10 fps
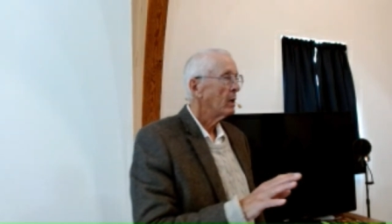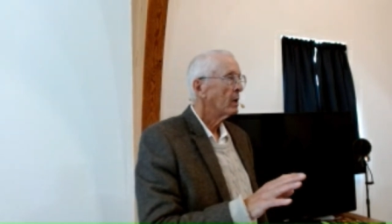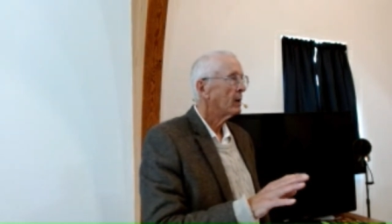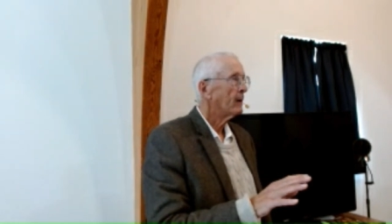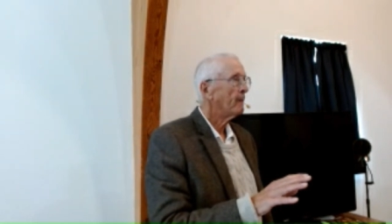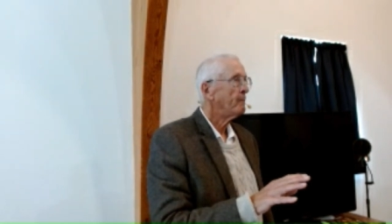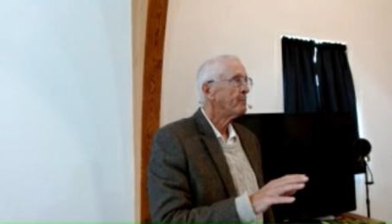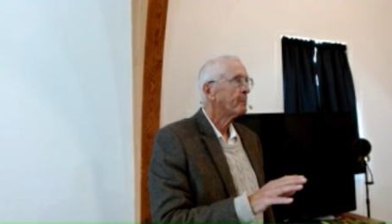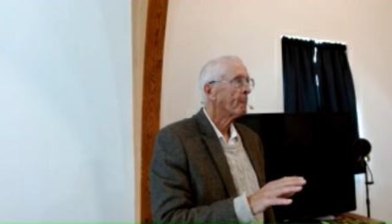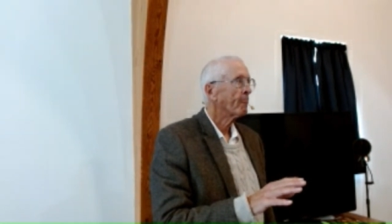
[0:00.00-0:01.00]

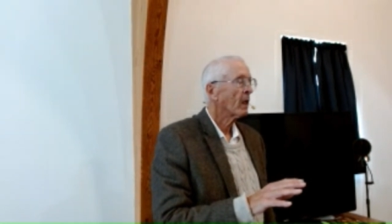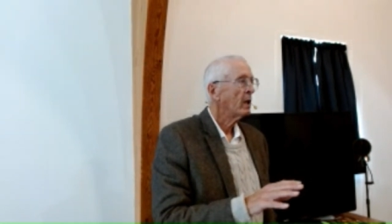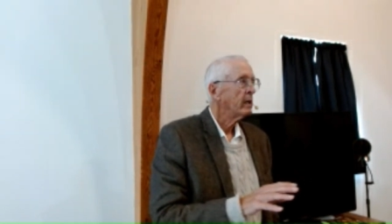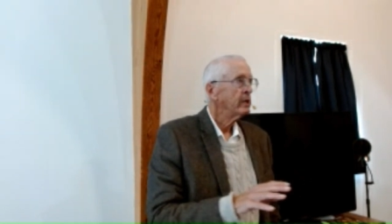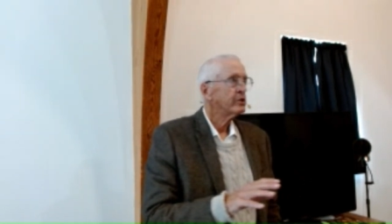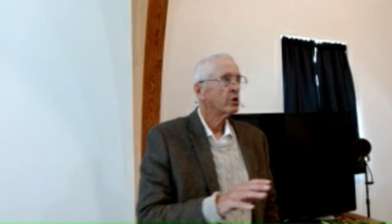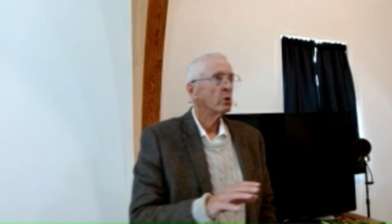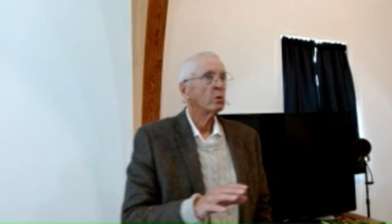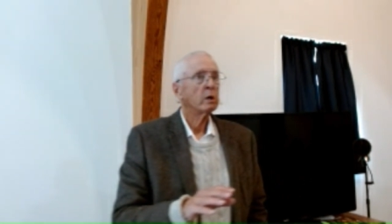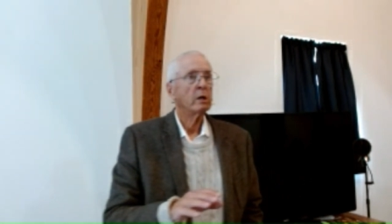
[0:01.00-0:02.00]
Um,
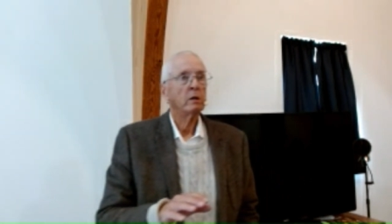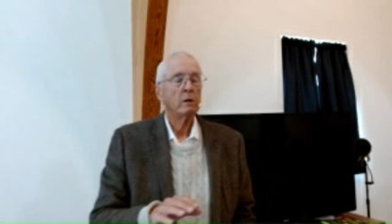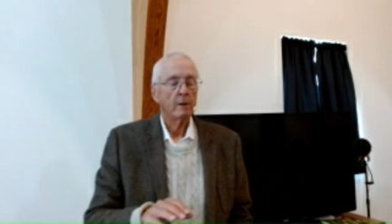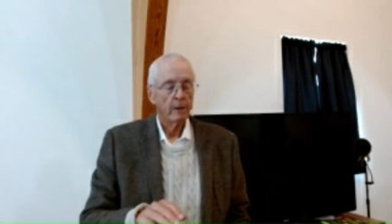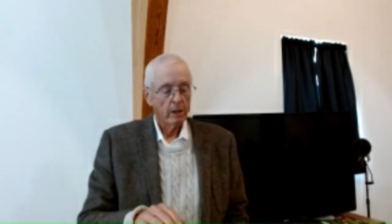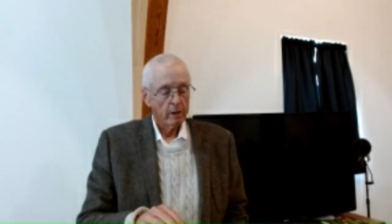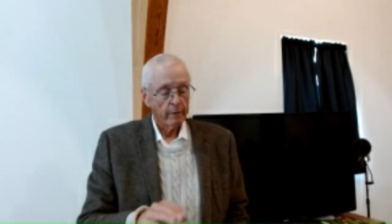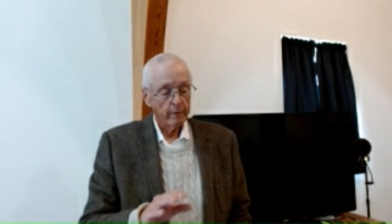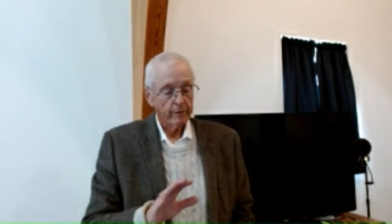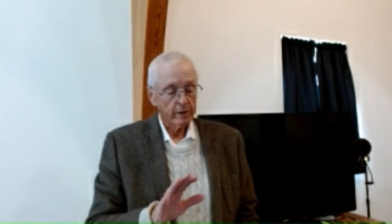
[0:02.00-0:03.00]
so
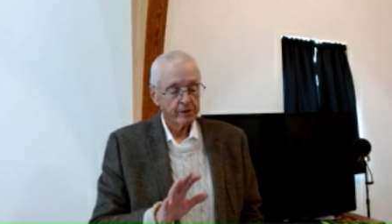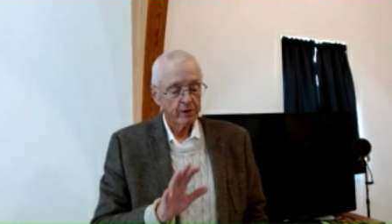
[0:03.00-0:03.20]
there's